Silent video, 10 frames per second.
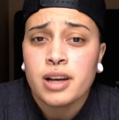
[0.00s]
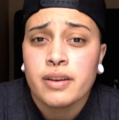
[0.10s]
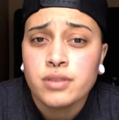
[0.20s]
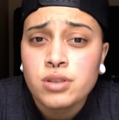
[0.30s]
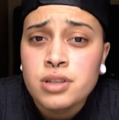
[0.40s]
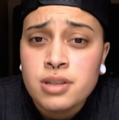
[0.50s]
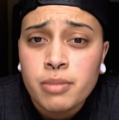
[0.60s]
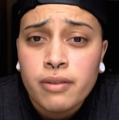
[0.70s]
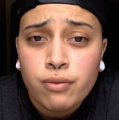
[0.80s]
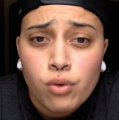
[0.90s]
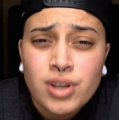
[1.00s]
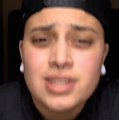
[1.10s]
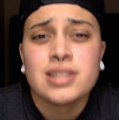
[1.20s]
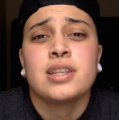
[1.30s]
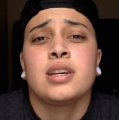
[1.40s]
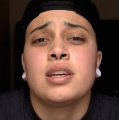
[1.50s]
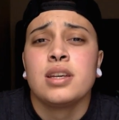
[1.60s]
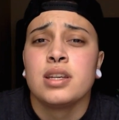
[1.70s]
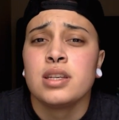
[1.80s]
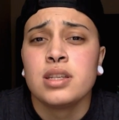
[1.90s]
I have noticed that my voice
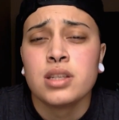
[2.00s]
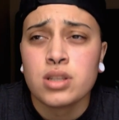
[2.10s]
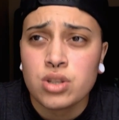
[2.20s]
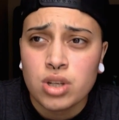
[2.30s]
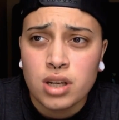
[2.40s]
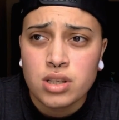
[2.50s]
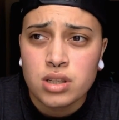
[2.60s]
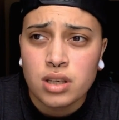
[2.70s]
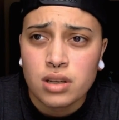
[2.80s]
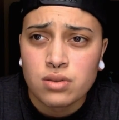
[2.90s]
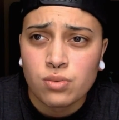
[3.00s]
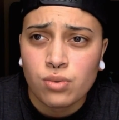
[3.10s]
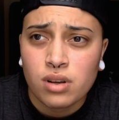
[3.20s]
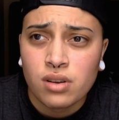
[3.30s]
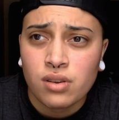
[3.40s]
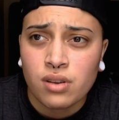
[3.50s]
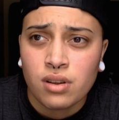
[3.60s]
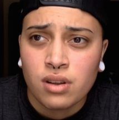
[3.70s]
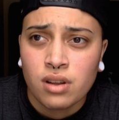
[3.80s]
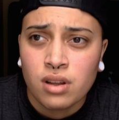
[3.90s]
is changing as well,
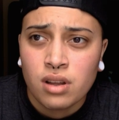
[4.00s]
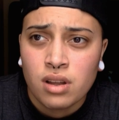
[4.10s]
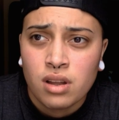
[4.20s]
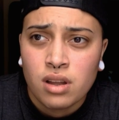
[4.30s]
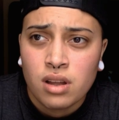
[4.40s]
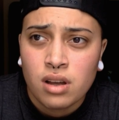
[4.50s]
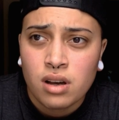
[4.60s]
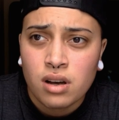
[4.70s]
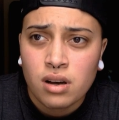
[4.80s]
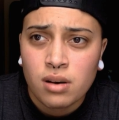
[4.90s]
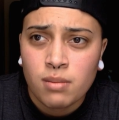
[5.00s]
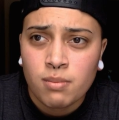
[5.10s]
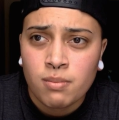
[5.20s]
um,